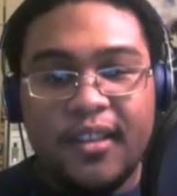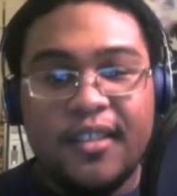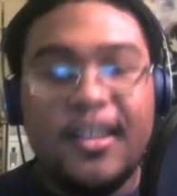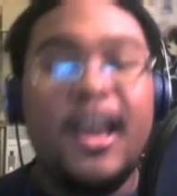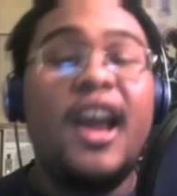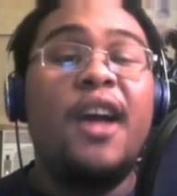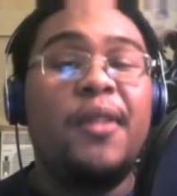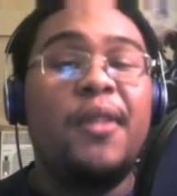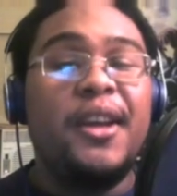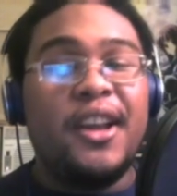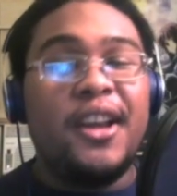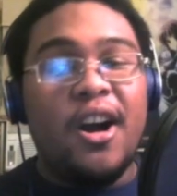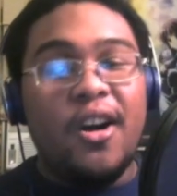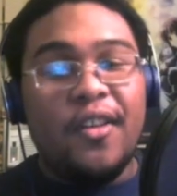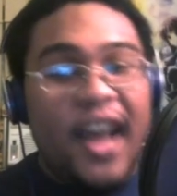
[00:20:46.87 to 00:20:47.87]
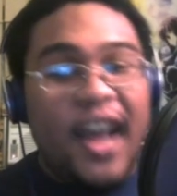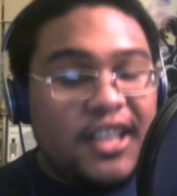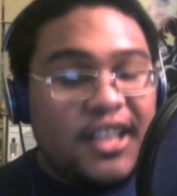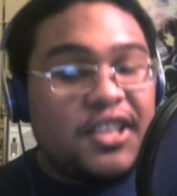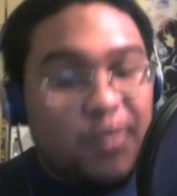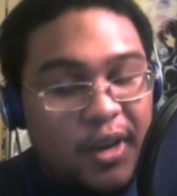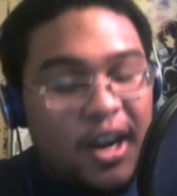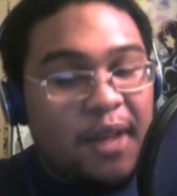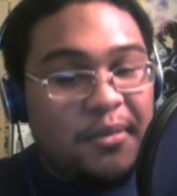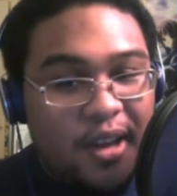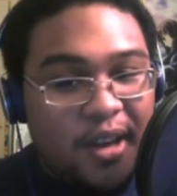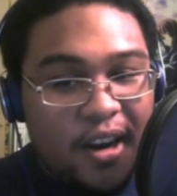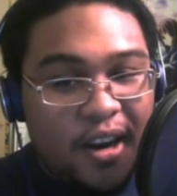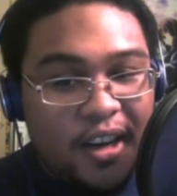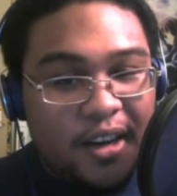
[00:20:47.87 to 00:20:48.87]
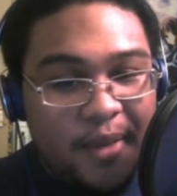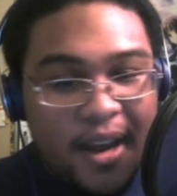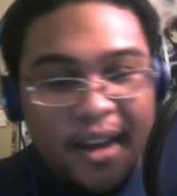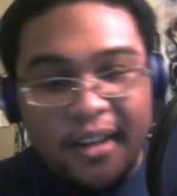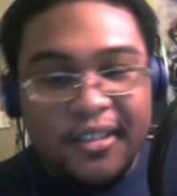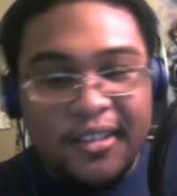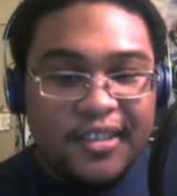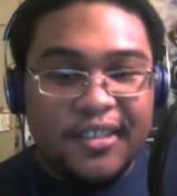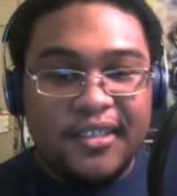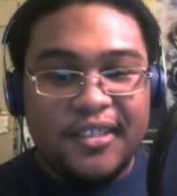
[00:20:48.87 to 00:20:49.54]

There we go. That's what I'm talking about.